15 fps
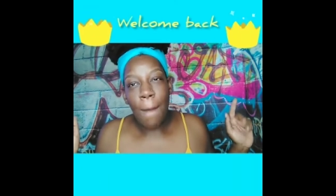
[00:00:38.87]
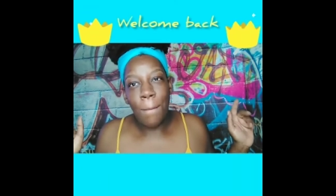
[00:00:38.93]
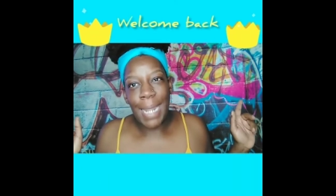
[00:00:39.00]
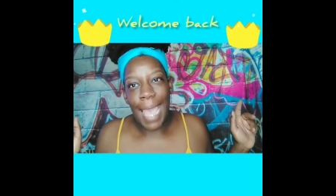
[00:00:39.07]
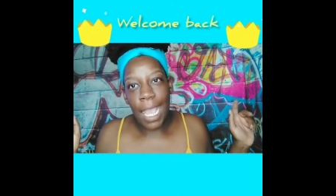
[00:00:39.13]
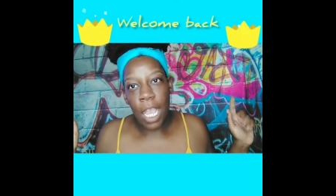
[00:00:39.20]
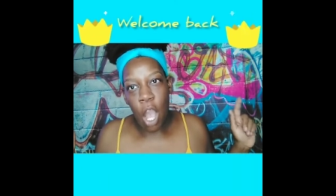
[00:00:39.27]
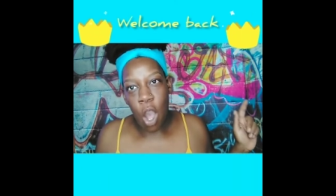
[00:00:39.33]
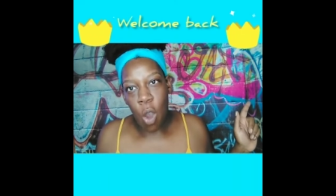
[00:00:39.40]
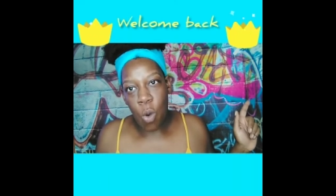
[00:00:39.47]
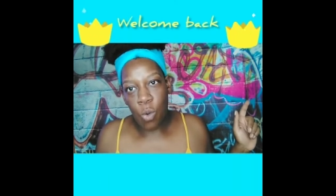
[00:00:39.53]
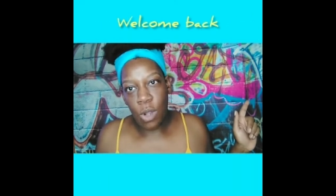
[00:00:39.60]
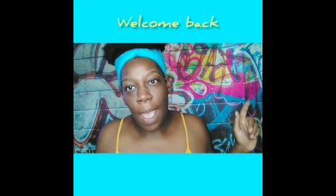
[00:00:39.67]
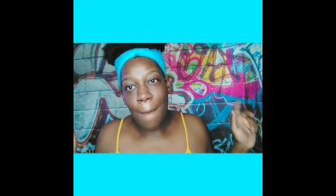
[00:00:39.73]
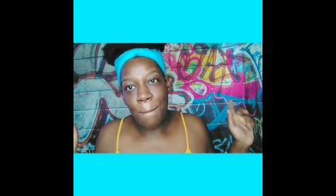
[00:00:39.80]
Black
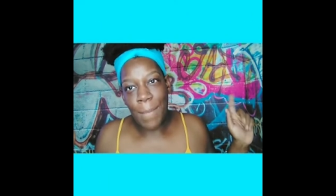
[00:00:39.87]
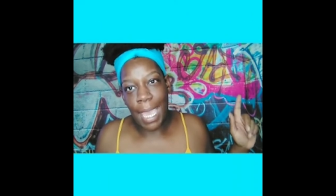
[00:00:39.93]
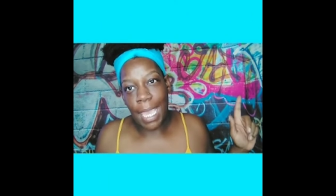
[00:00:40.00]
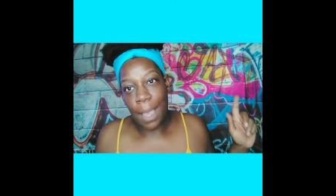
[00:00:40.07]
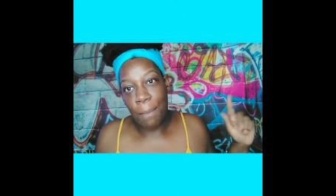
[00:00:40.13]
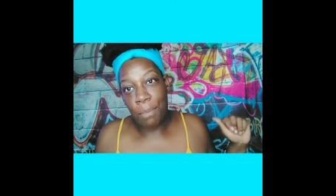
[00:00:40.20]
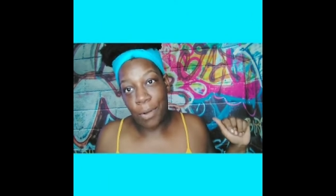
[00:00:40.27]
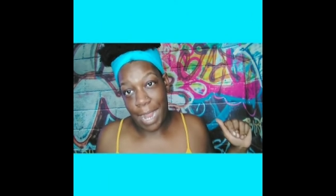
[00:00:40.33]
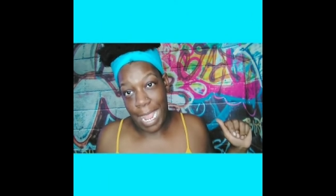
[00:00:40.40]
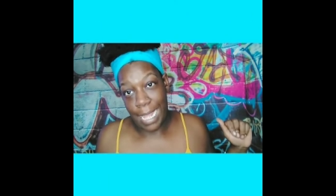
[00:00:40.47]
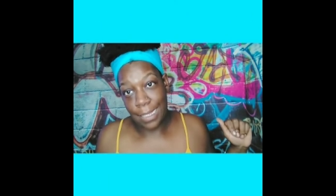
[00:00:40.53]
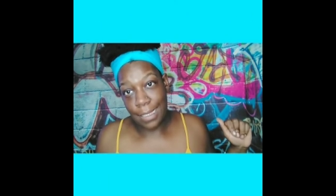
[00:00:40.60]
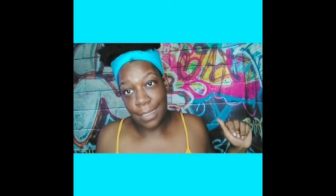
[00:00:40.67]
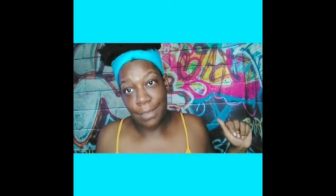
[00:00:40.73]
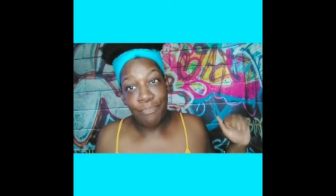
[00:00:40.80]
owned makeup
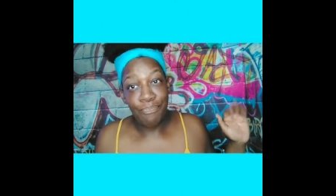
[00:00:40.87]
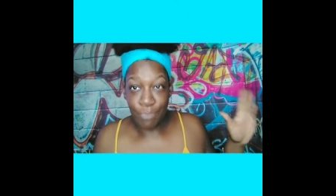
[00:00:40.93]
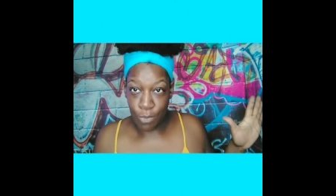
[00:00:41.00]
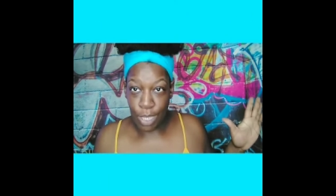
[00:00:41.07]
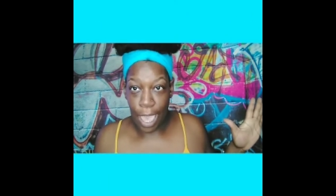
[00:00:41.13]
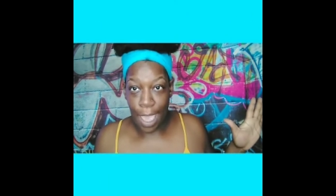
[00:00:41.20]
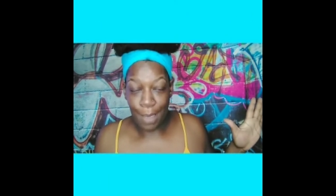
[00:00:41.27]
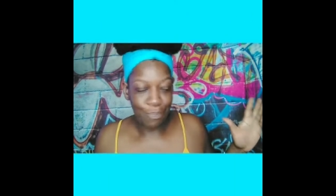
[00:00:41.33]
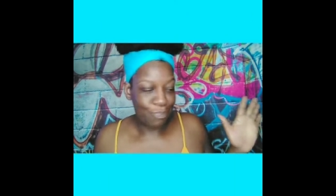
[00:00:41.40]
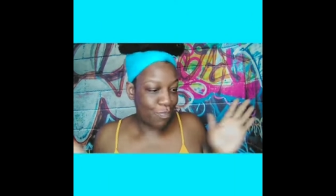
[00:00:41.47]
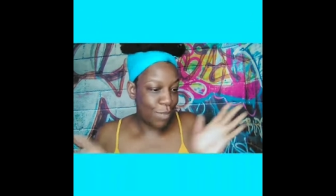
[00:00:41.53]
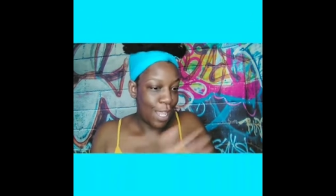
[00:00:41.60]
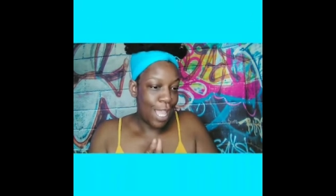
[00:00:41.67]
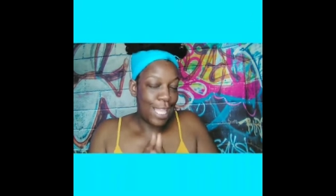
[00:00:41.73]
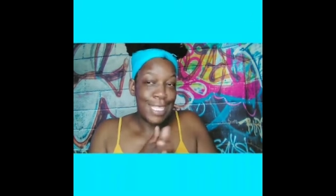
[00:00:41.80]
brands. Okay?
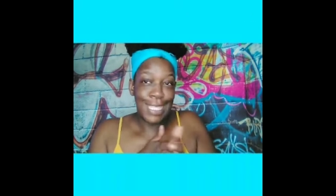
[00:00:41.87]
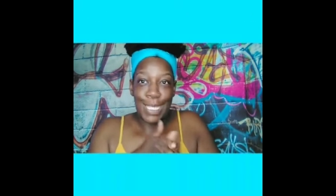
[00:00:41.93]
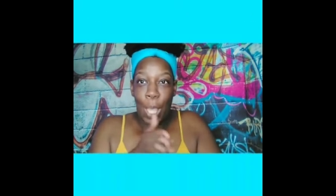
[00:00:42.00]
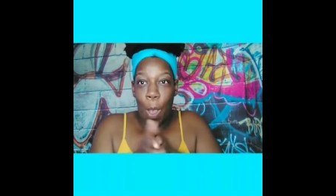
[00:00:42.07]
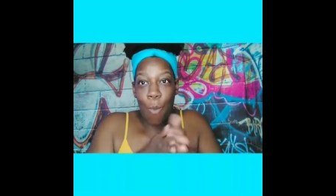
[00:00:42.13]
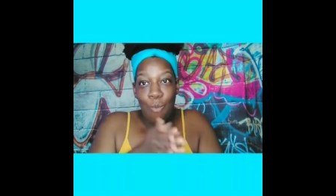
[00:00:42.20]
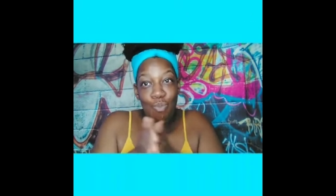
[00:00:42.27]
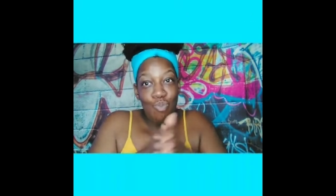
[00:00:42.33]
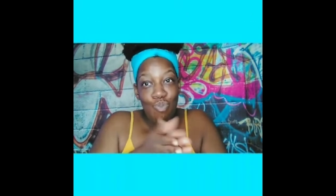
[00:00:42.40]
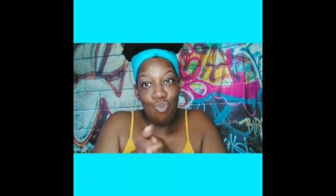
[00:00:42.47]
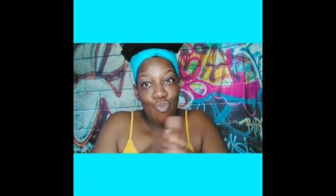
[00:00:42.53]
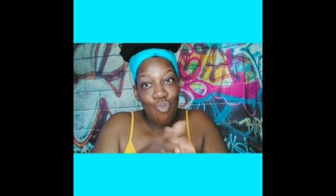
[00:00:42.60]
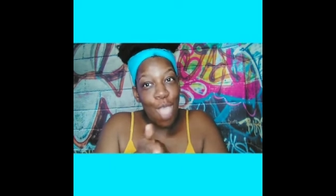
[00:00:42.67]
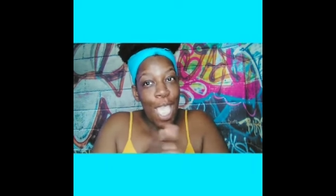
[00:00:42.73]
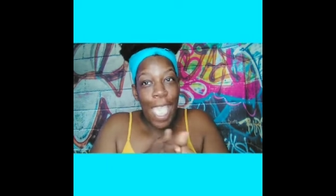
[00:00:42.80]
So
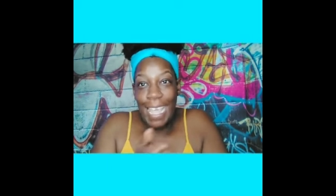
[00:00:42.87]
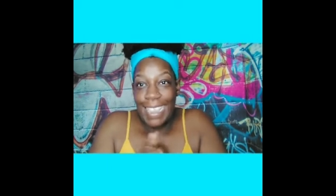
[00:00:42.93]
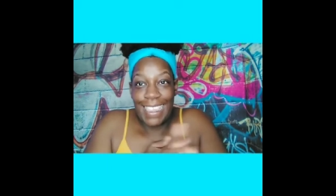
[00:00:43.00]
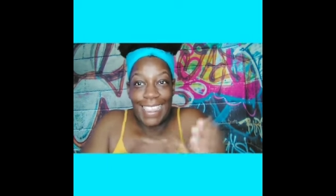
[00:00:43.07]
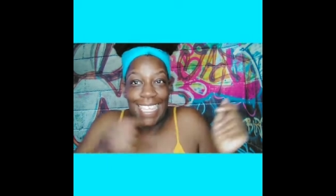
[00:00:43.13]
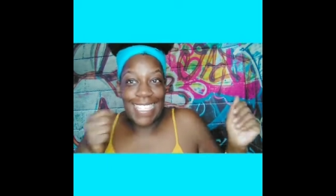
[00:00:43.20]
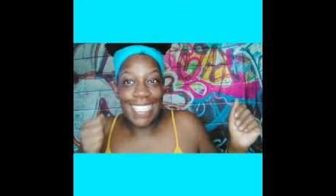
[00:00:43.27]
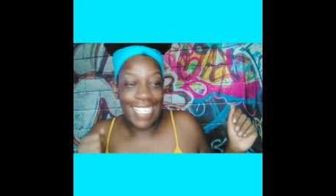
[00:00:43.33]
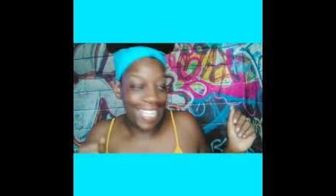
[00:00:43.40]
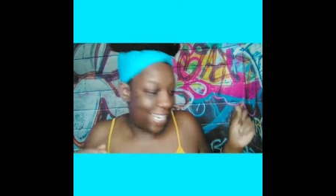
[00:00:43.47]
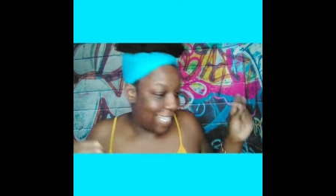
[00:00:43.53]
let's get